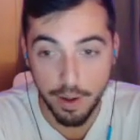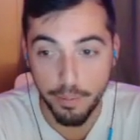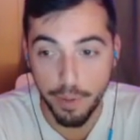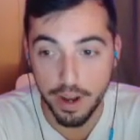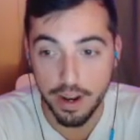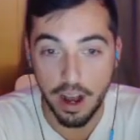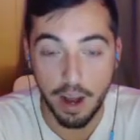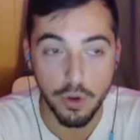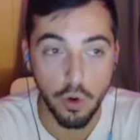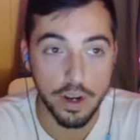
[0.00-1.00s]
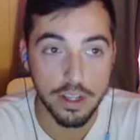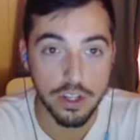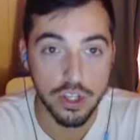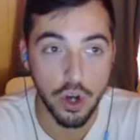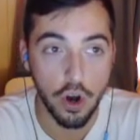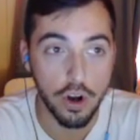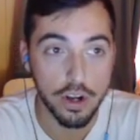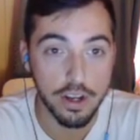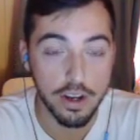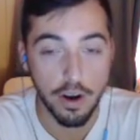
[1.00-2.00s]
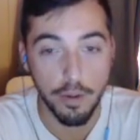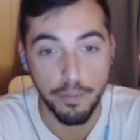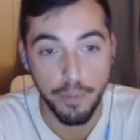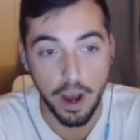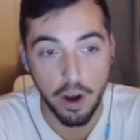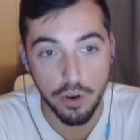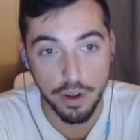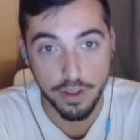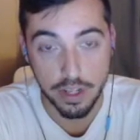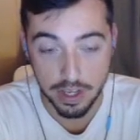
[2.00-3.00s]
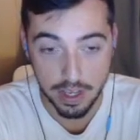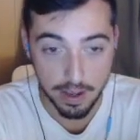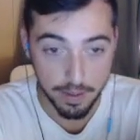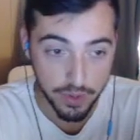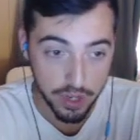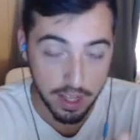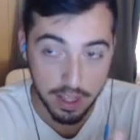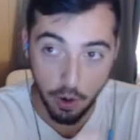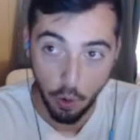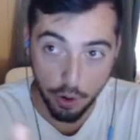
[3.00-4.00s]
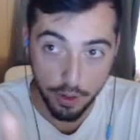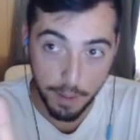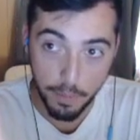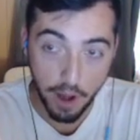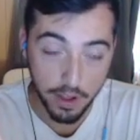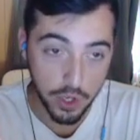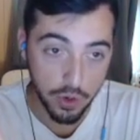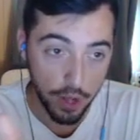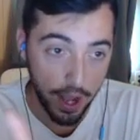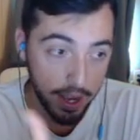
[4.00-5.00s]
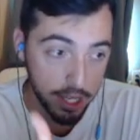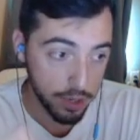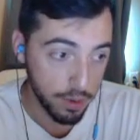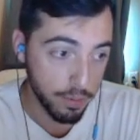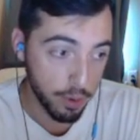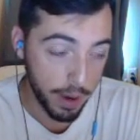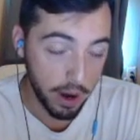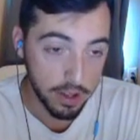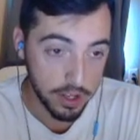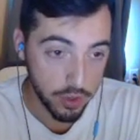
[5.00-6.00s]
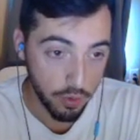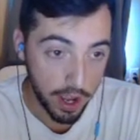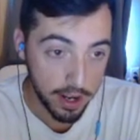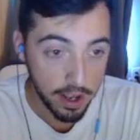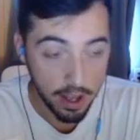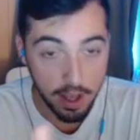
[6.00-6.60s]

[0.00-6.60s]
but I'm going to talk about the teams in the order that Molecule has prepared this thread.